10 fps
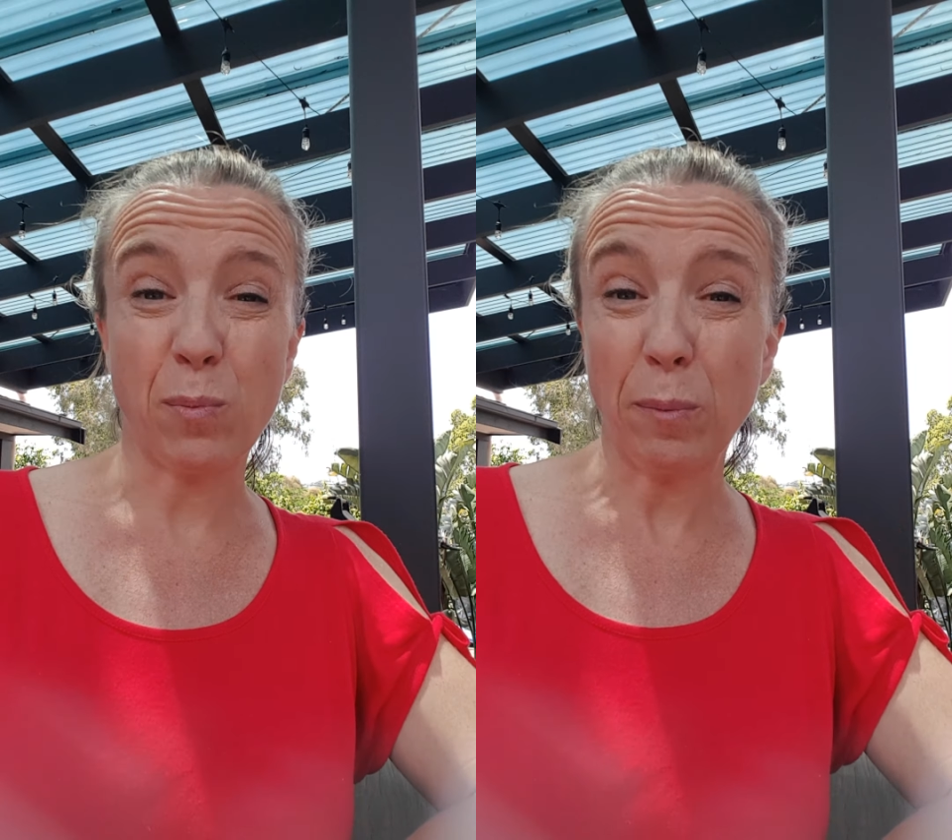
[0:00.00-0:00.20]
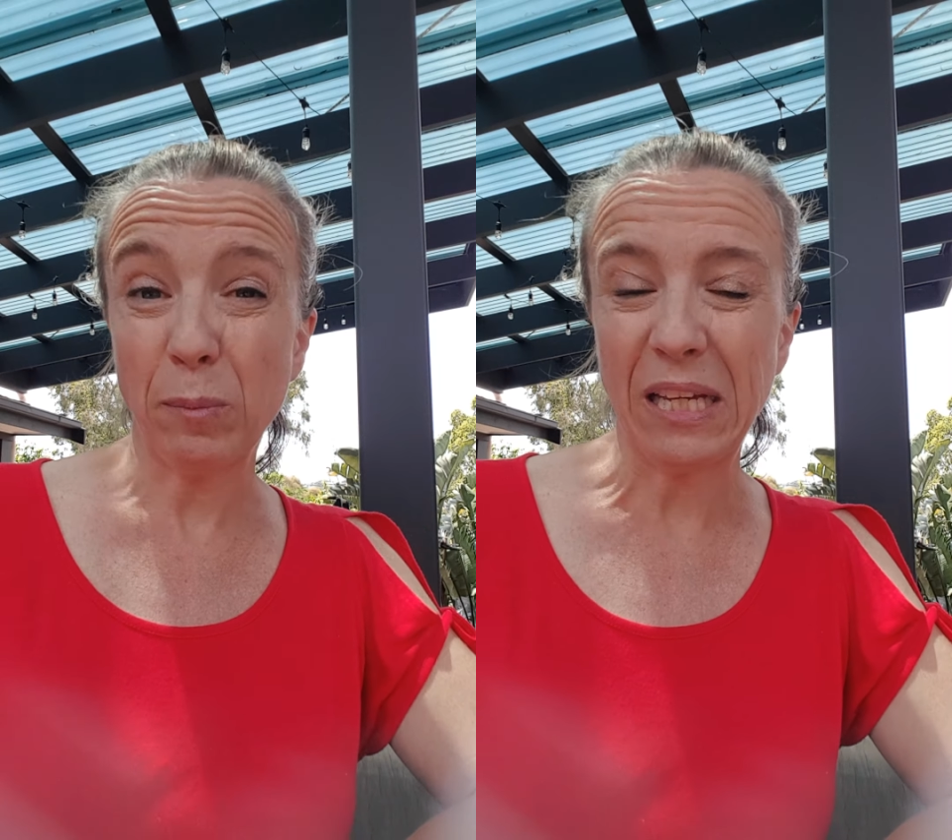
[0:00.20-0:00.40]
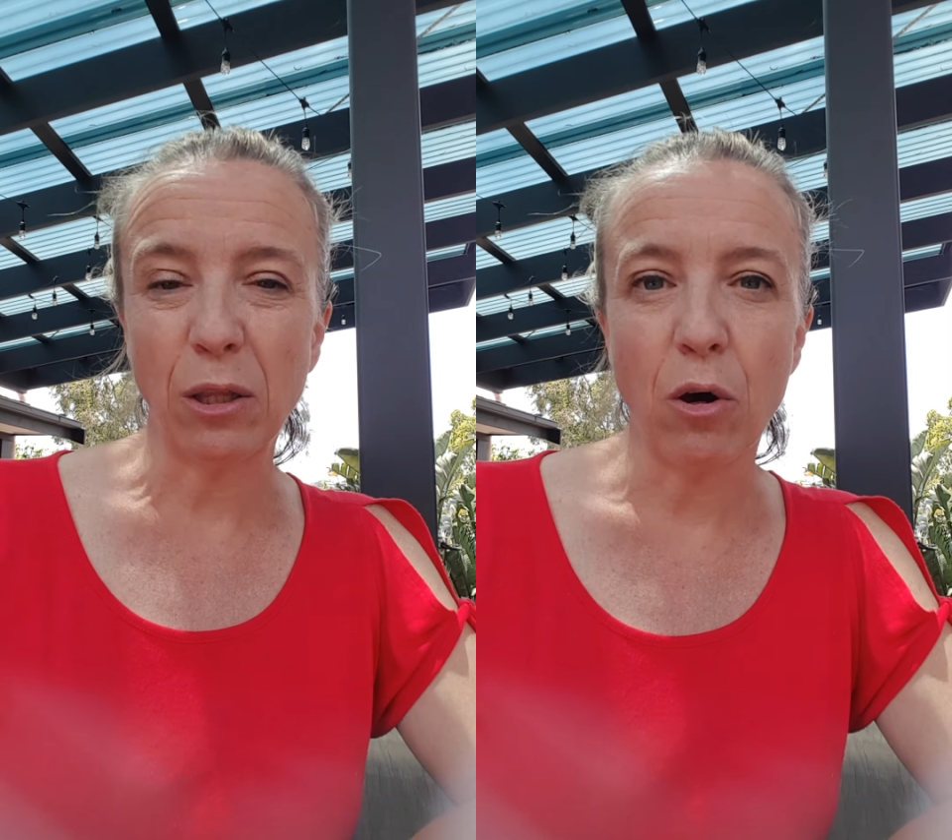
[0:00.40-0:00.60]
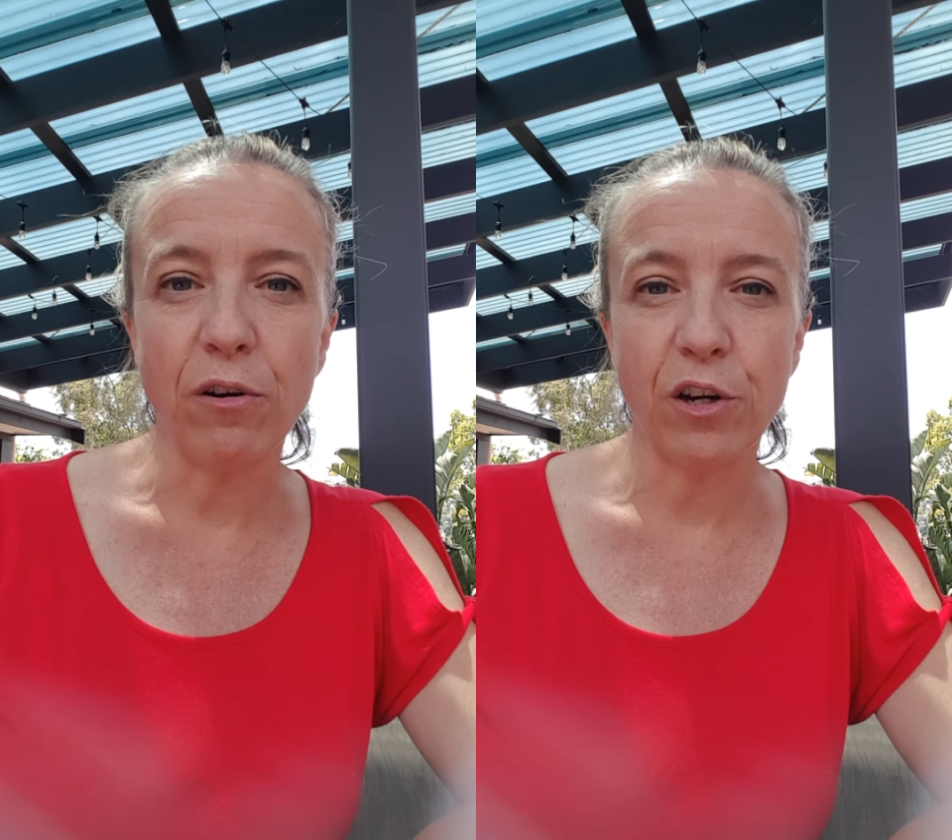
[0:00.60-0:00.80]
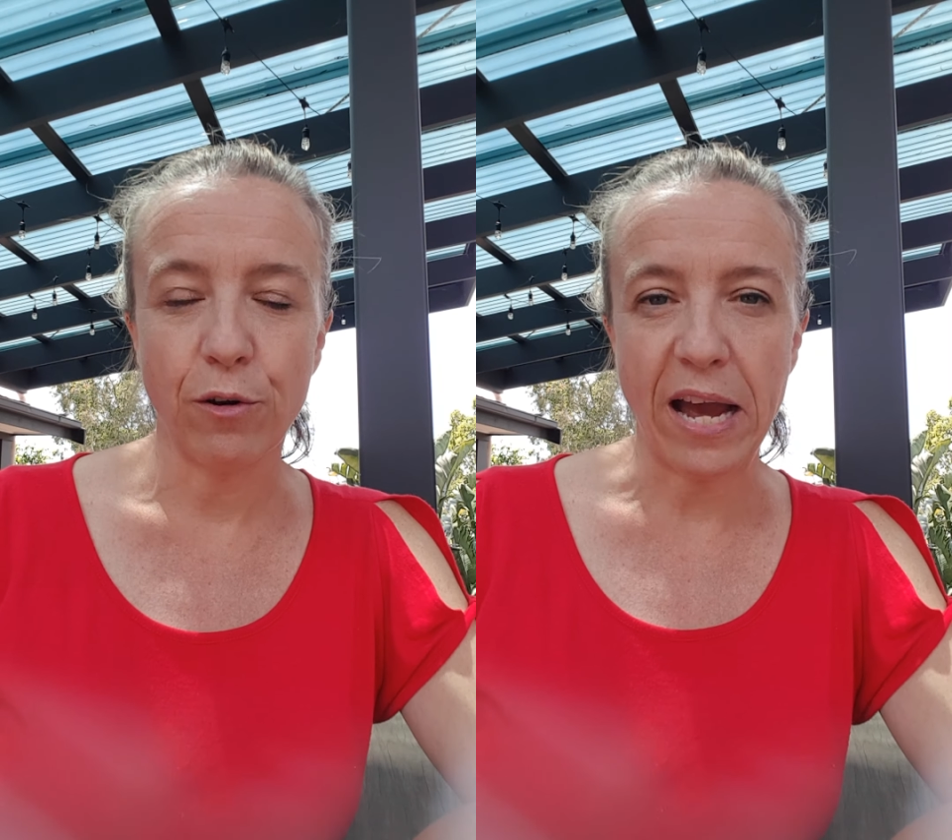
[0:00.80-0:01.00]
probably
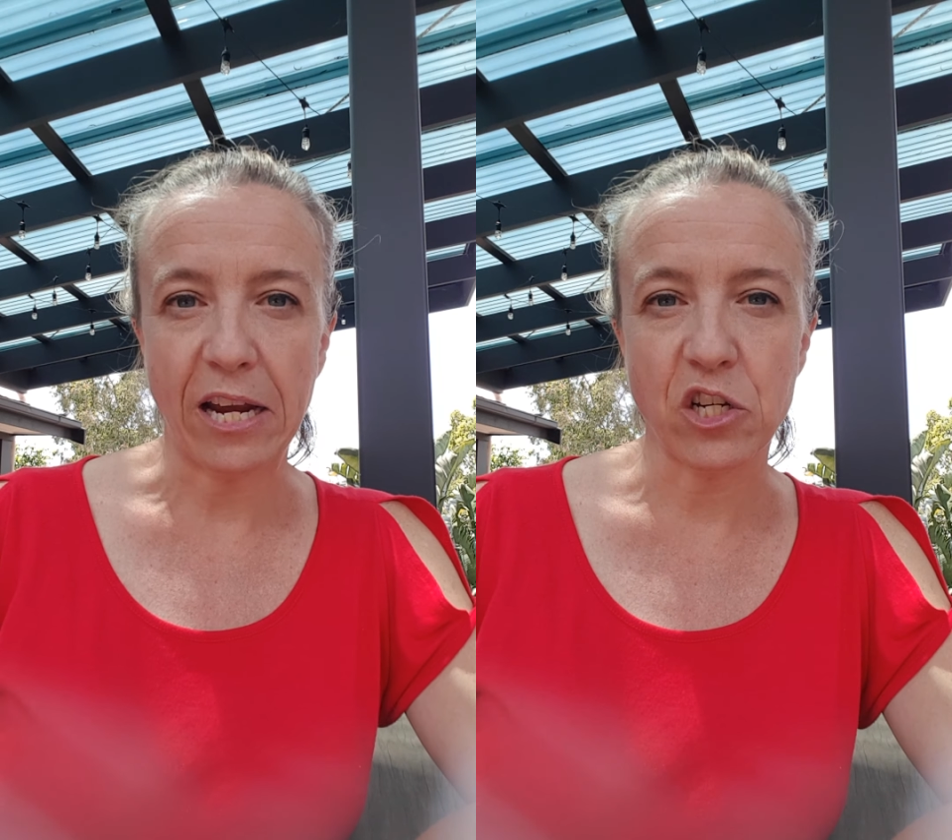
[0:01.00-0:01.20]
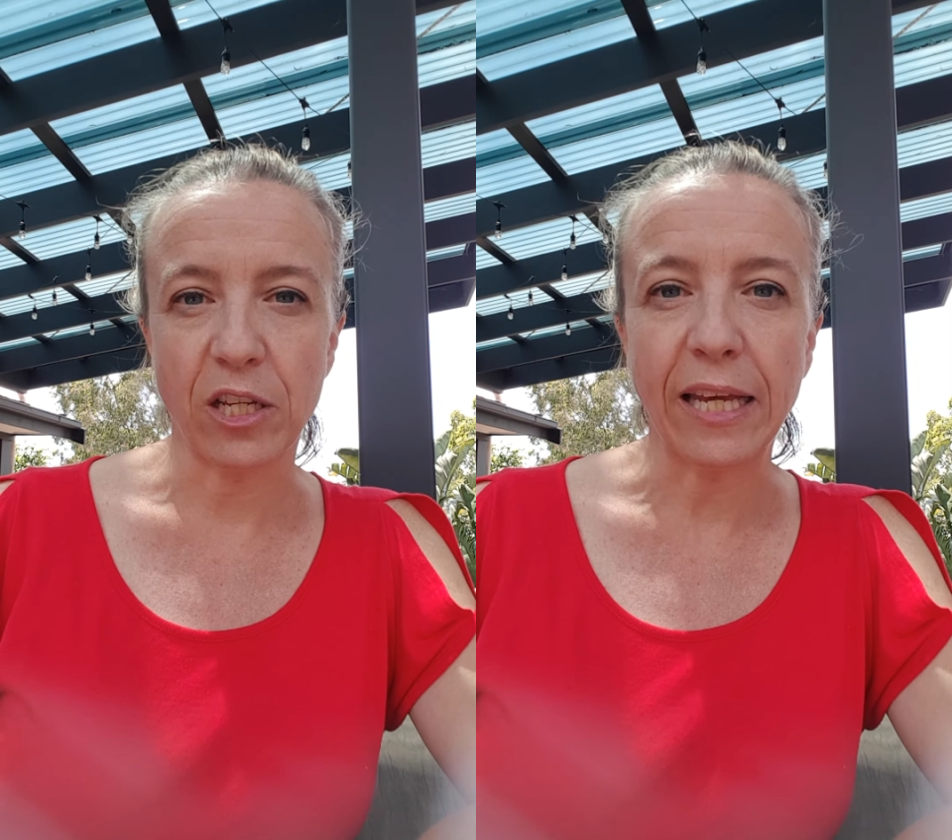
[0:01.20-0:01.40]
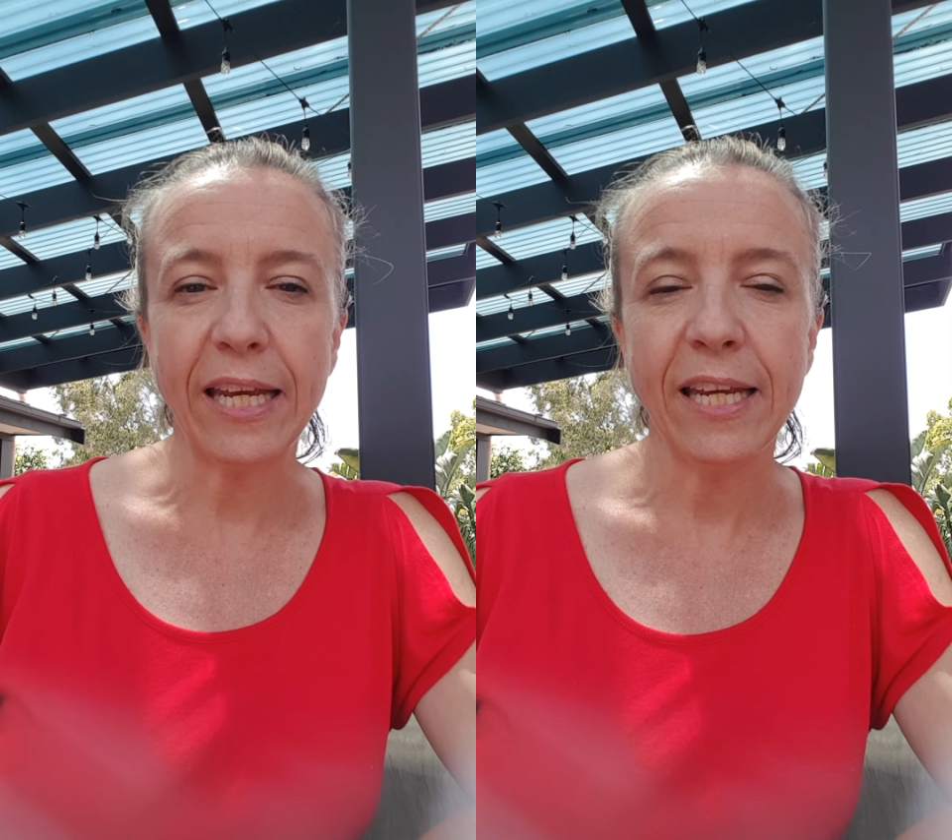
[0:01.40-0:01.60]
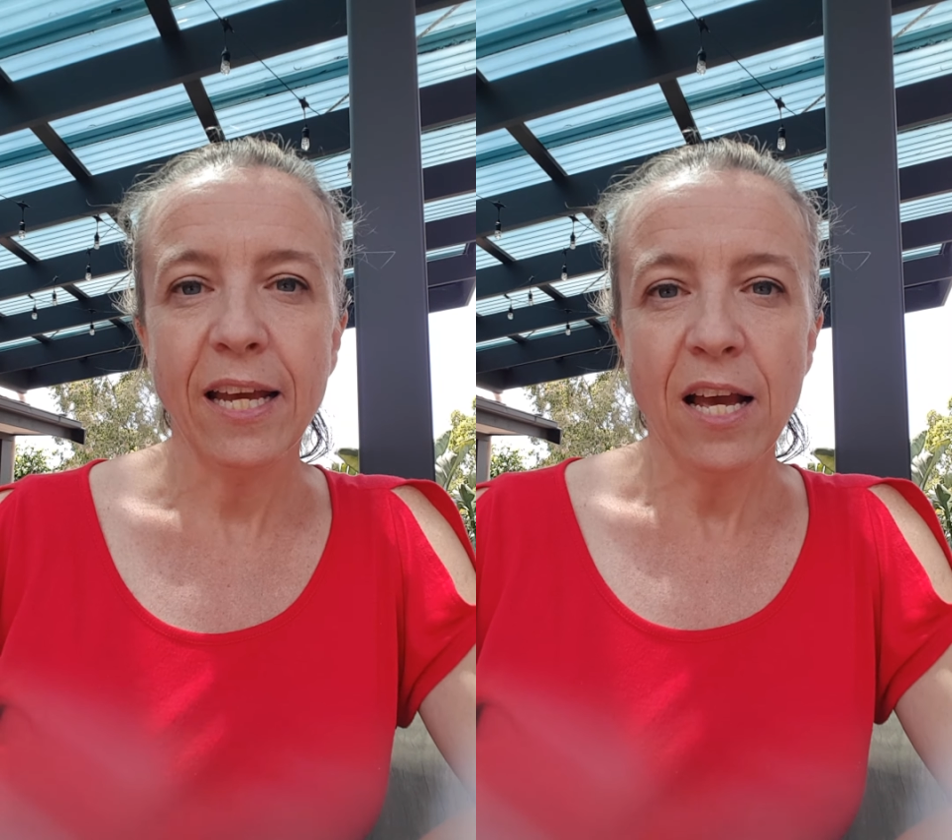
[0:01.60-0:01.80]
longer actually,